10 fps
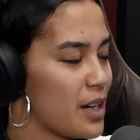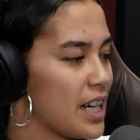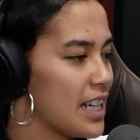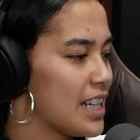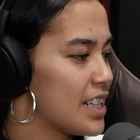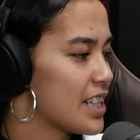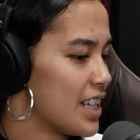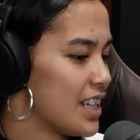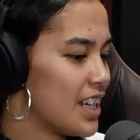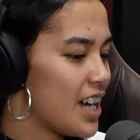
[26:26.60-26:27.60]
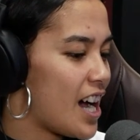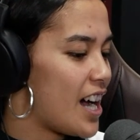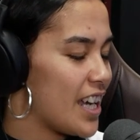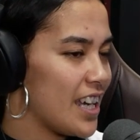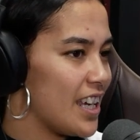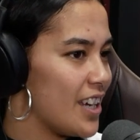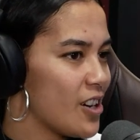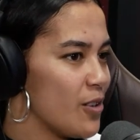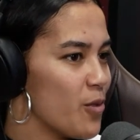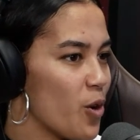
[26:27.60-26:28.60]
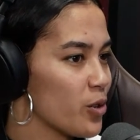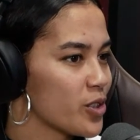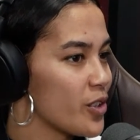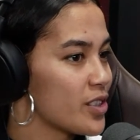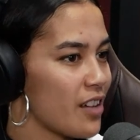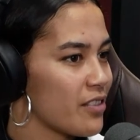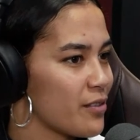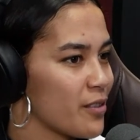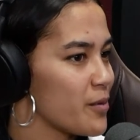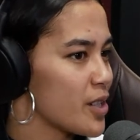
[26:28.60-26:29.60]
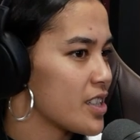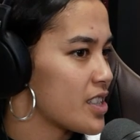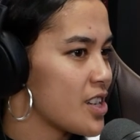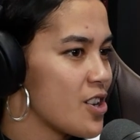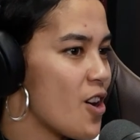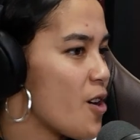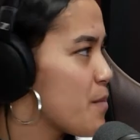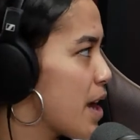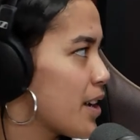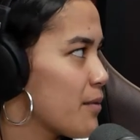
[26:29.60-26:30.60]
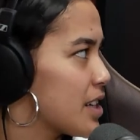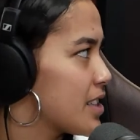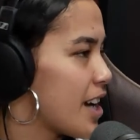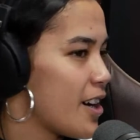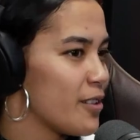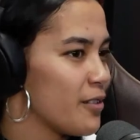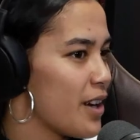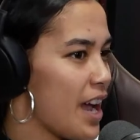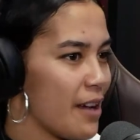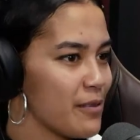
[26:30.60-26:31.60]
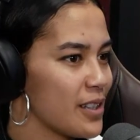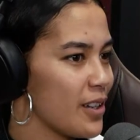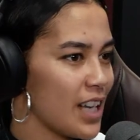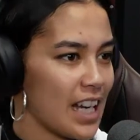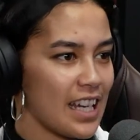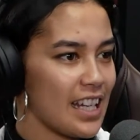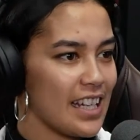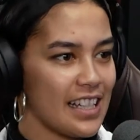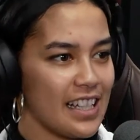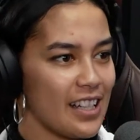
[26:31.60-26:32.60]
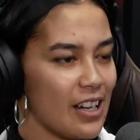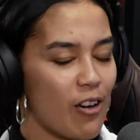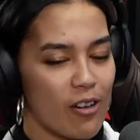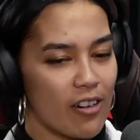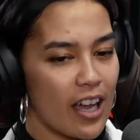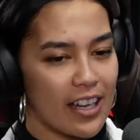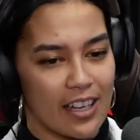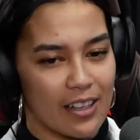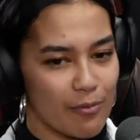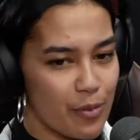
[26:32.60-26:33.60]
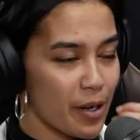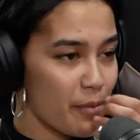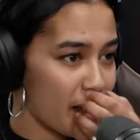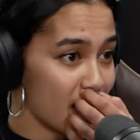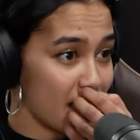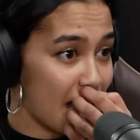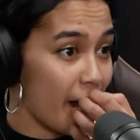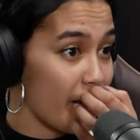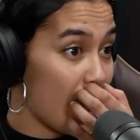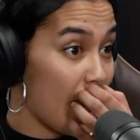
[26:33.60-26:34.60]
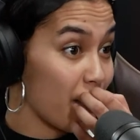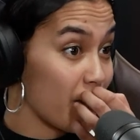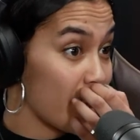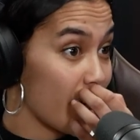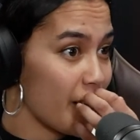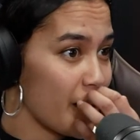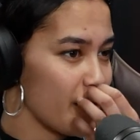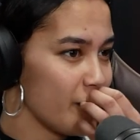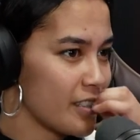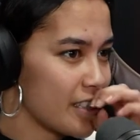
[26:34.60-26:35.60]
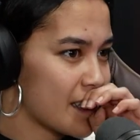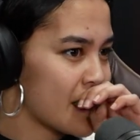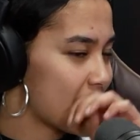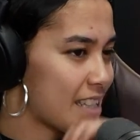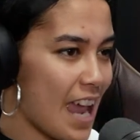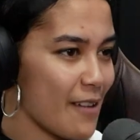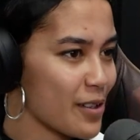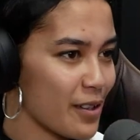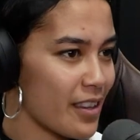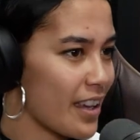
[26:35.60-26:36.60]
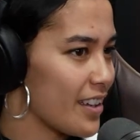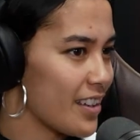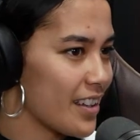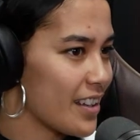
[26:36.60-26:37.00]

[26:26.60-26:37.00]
of mine, and I also suffer from just not backing myself, absolutely, like, pretty much doubt everything I do, just absolutely think